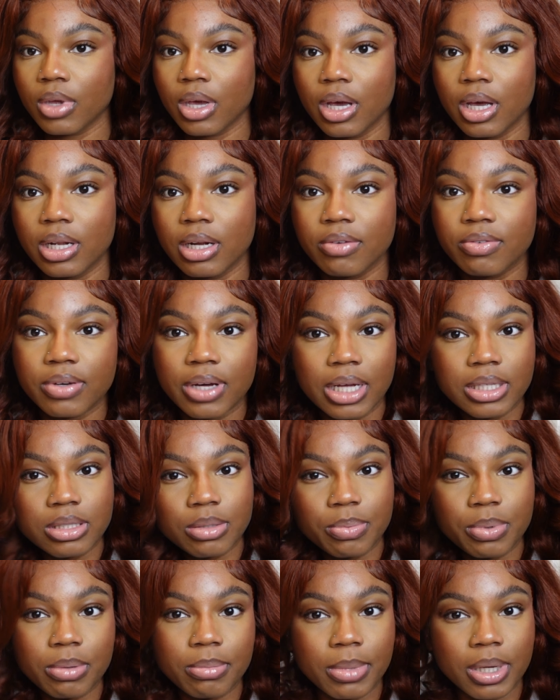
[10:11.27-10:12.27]
And I forgot to
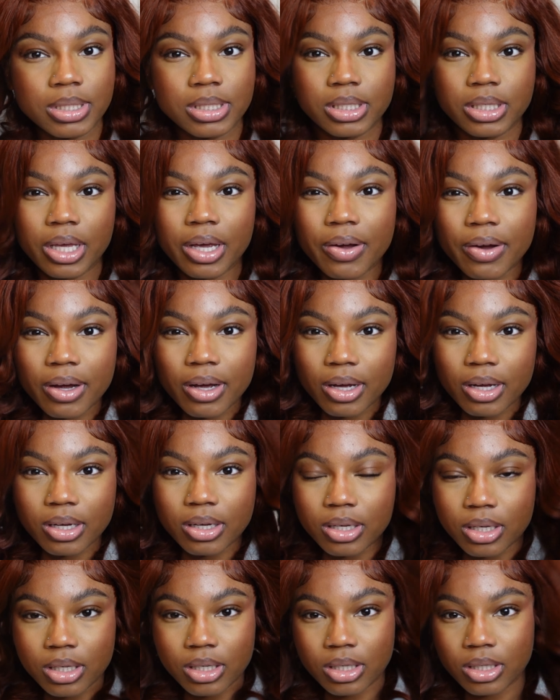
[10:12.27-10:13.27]
put mascara.
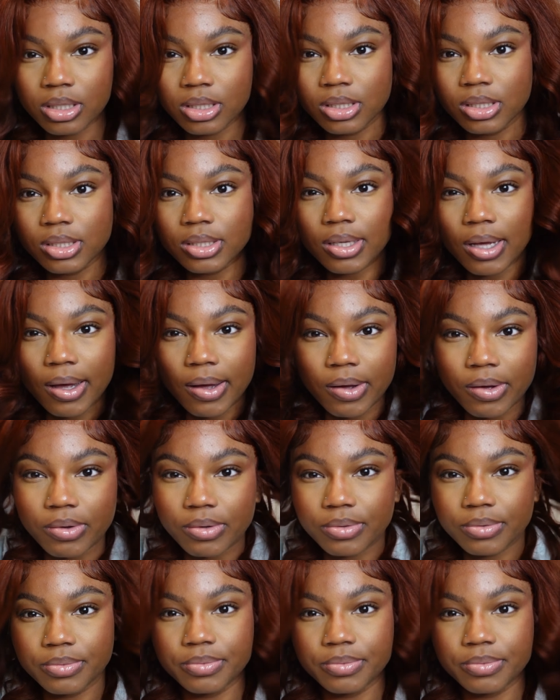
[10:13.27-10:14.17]
So